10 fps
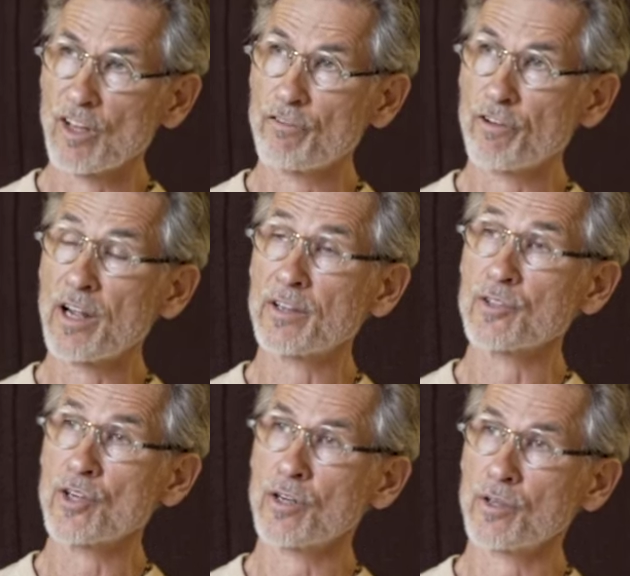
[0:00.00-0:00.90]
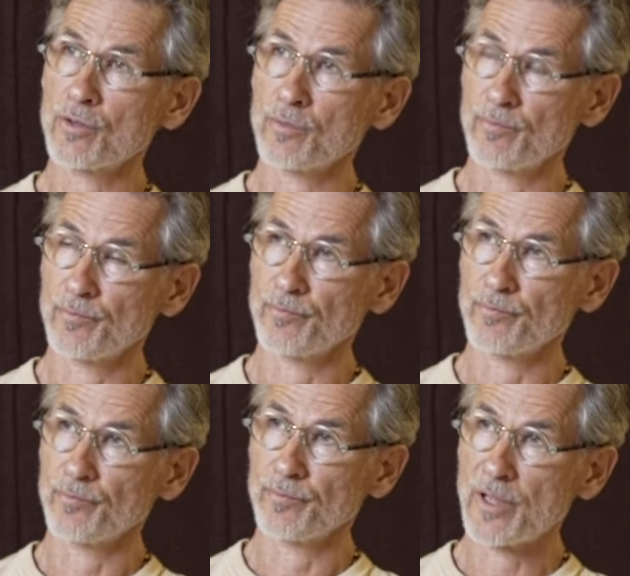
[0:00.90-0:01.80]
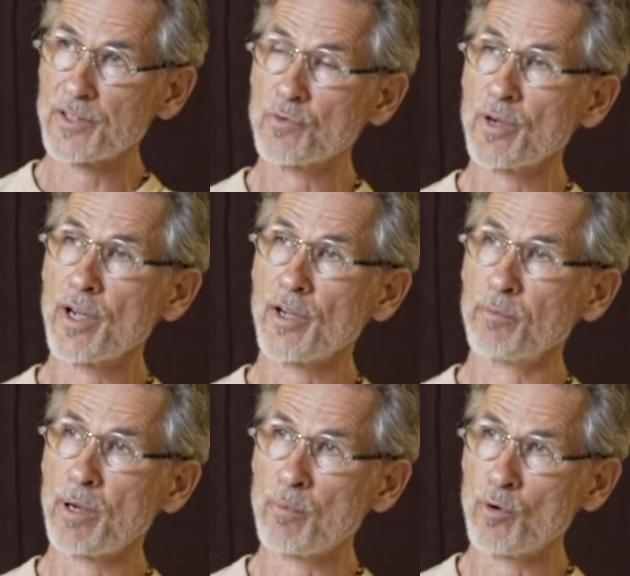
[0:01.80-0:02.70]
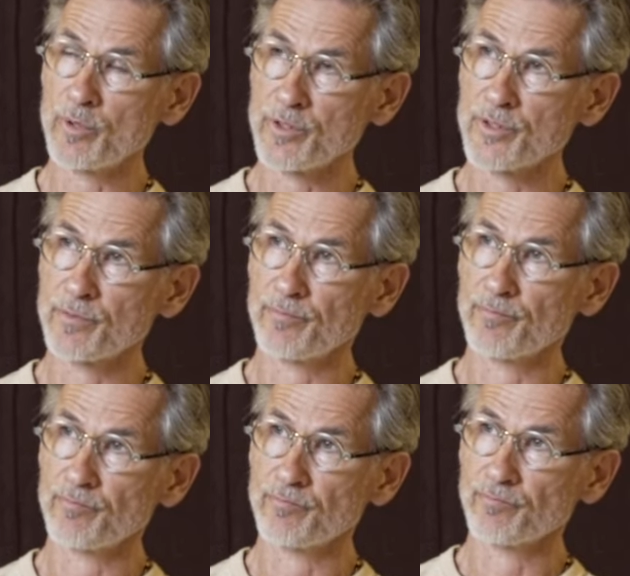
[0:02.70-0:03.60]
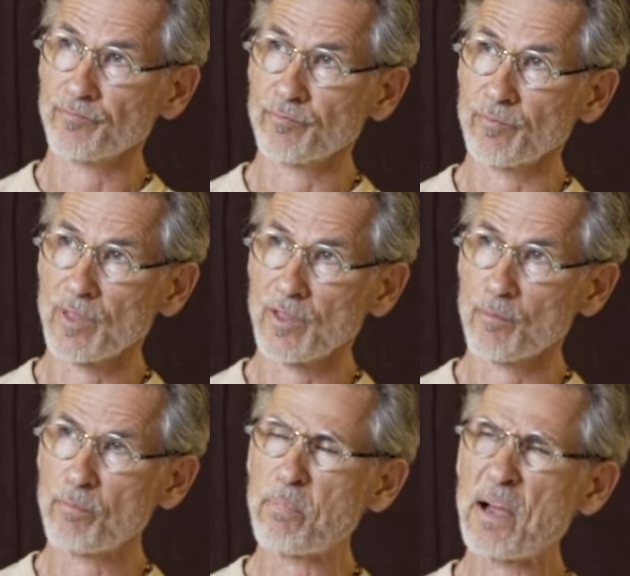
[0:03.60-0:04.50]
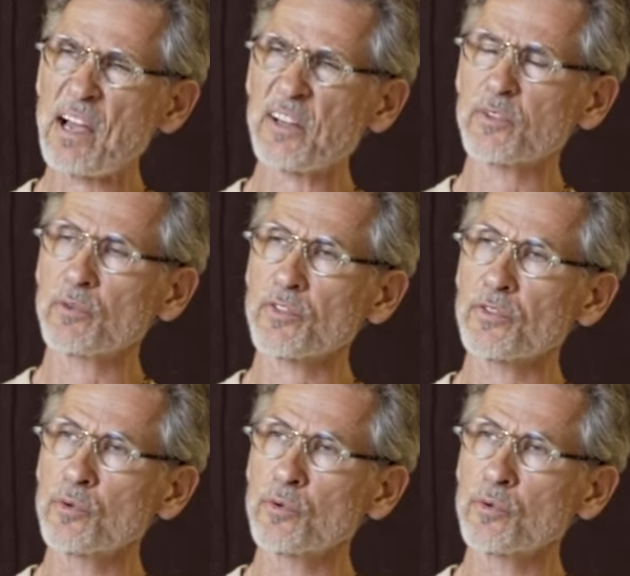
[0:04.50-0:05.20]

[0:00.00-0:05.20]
Fra Angelico. That's where I had my moments. Packed with